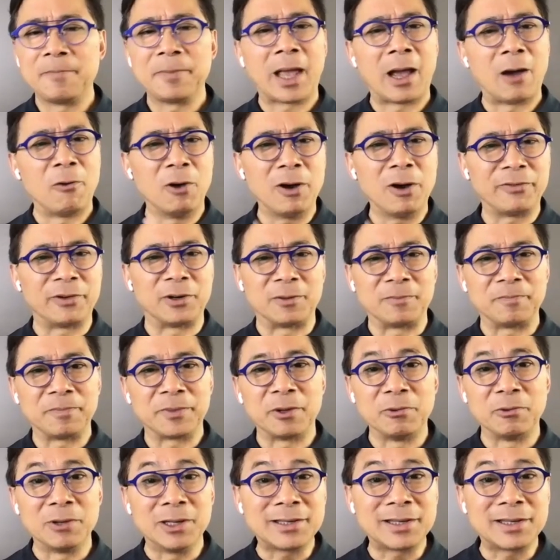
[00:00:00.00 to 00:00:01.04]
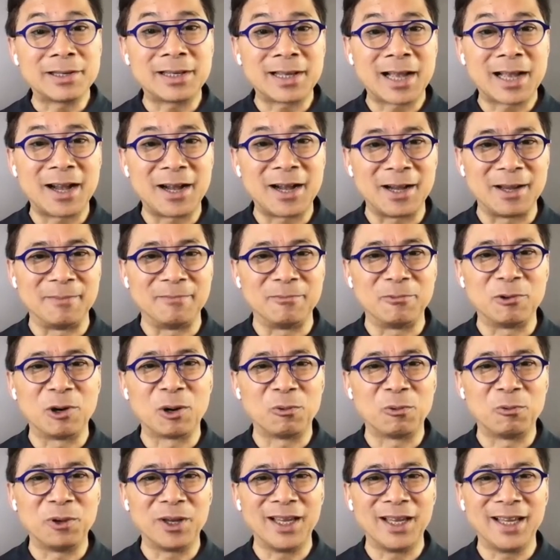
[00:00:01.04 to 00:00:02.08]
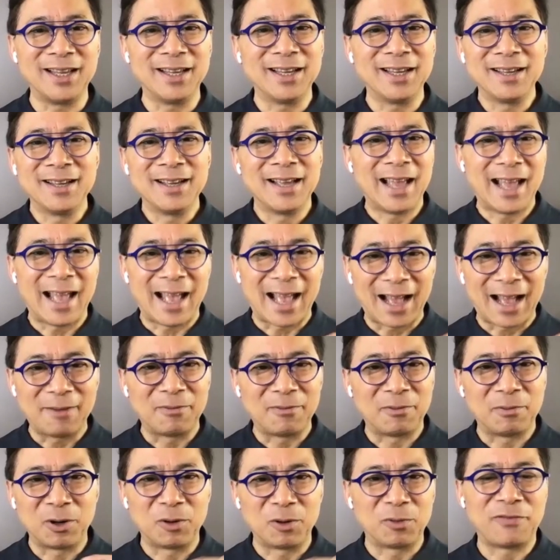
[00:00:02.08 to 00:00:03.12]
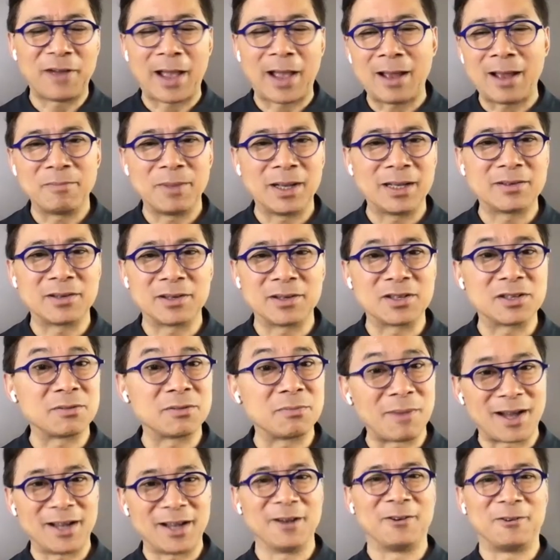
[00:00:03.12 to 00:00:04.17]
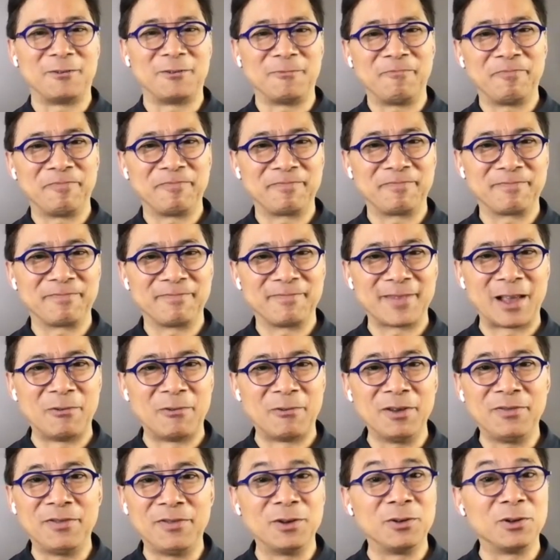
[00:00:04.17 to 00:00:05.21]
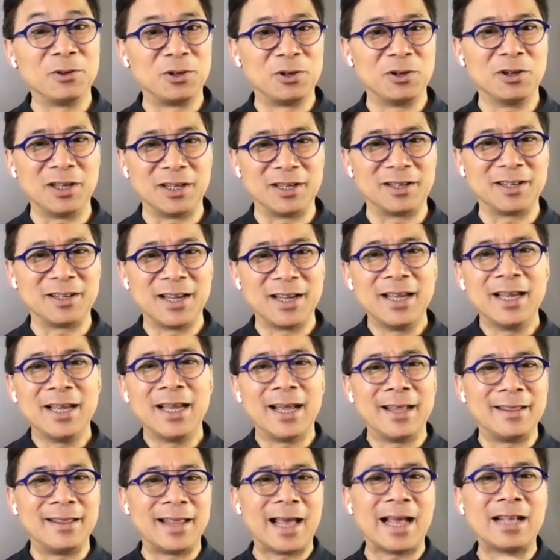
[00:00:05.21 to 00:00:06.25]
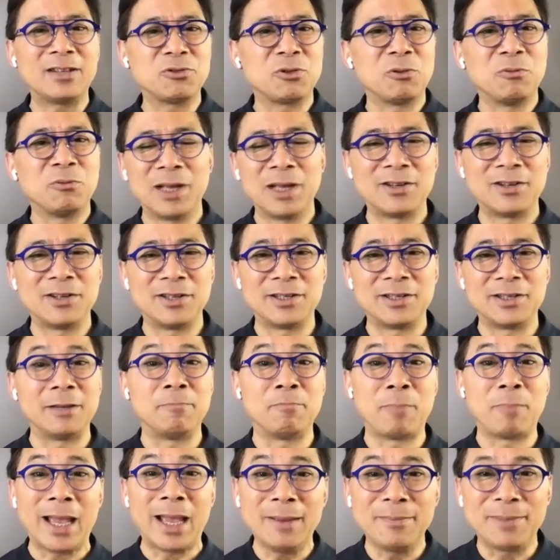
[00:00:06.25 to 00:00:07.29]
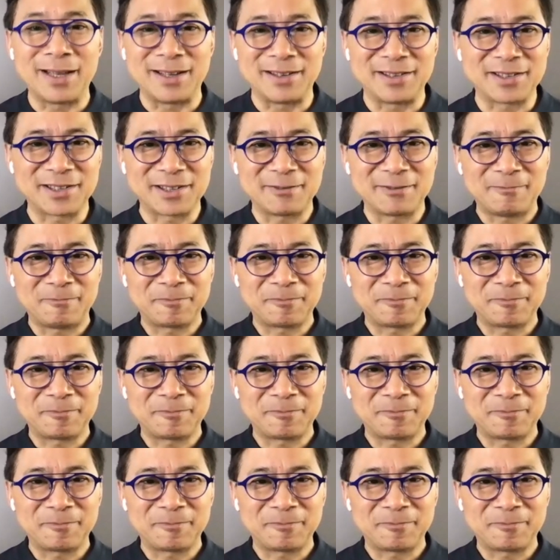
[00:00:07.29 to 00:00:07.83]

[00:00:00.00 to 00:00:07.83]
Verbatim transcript: However, there is a time where we uh, where fat makes us smile and we feel good. And that's when we actually see babies.